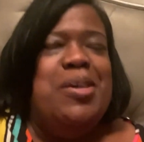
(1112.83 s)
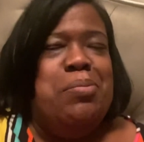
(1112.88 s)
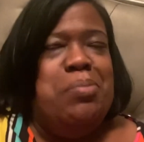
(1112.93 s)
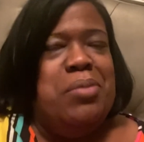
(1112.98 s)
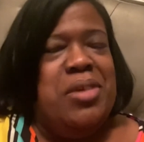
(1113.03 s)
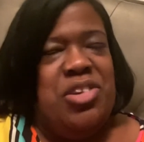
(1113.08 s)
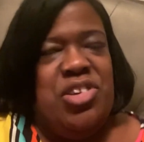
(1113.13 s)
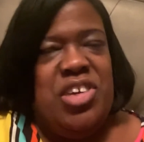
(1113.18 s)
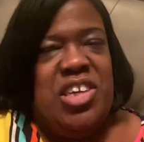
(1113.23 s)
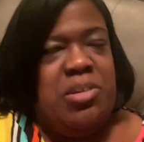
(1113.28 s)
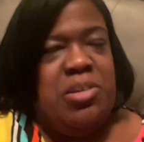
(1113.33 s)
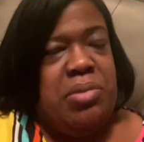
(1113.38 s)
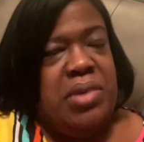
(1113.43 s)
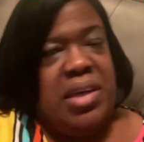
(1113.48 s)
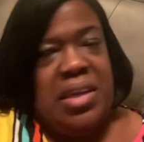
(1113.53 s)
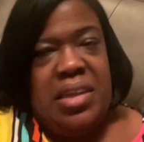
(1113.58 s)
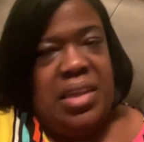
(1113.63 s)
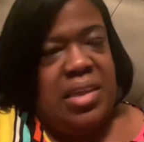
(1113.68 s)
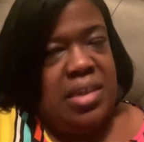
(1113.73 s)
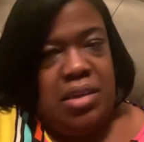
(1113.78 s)
Big James be
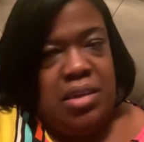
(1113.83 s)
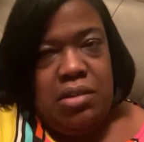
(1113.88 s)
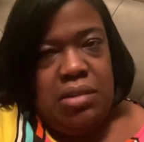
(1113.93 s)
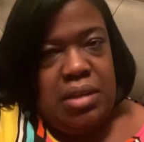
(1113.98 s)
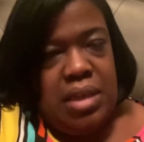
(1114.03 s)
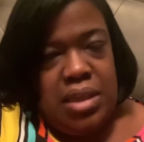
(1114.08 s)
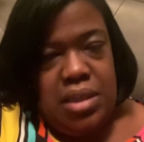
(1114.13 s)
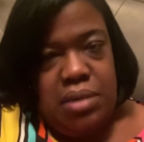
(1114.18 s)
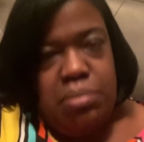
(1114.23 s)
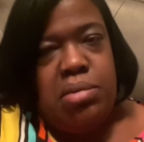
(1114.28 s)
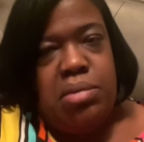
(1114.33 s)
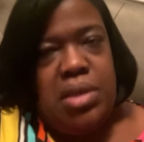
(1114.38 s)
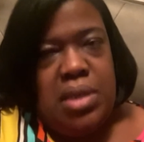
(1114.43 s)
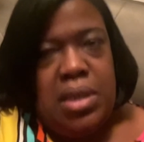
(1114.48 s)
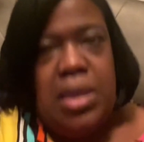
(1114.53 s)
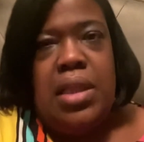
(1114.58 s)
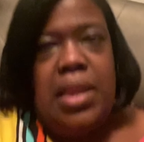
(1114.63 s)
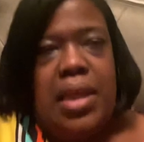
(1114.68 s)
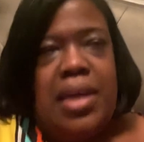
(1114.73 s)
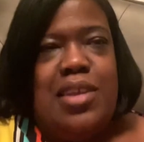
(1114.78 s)
acting like he don't like it, but
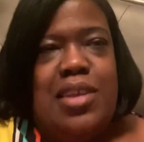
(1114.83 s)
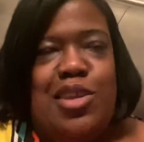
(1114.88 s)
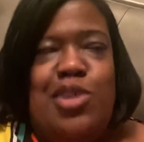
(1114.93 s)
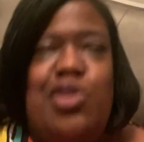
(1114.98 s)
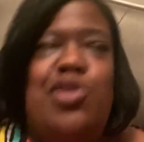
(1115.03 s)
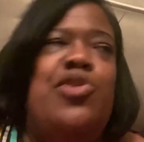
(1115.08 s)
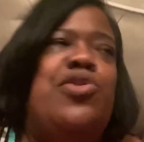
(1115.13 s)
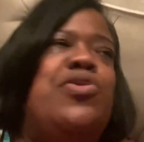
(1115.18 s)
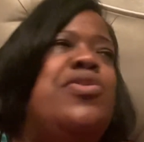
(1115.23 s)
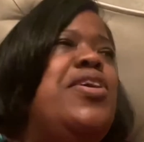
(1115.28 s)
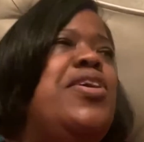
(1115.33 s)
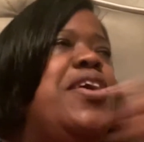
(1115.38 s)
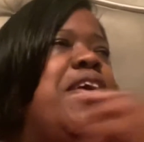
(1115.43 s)
he liked it too.